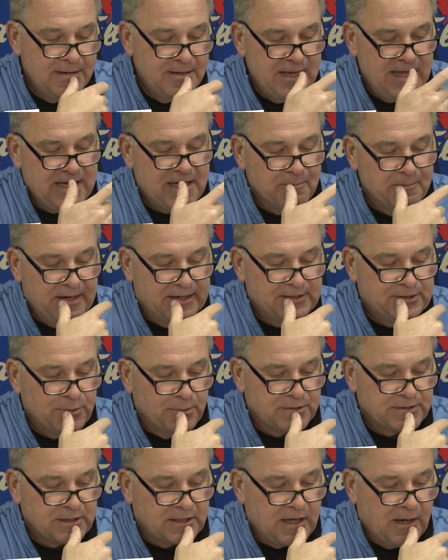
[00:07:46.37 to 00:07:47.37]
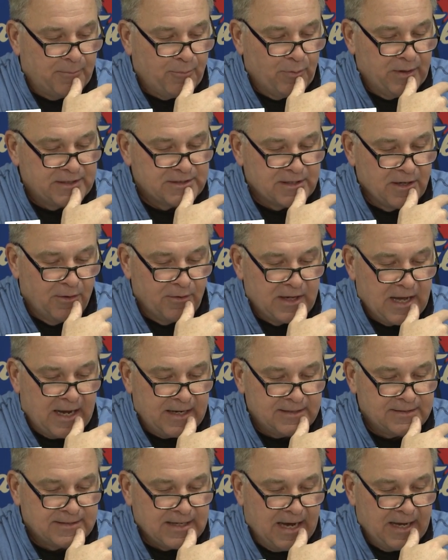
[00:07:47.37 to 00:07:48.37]
He committed to us a couple weeks ago,
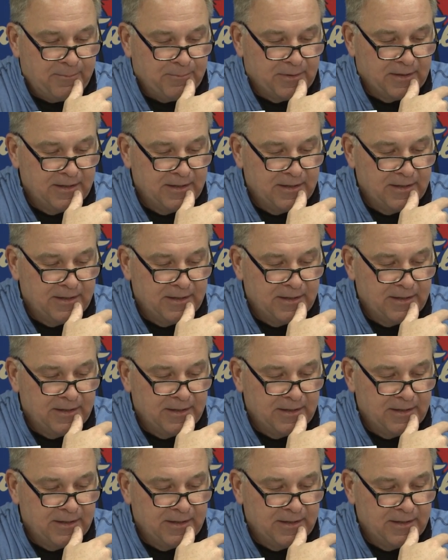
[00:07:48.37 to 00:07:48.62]
got it tight.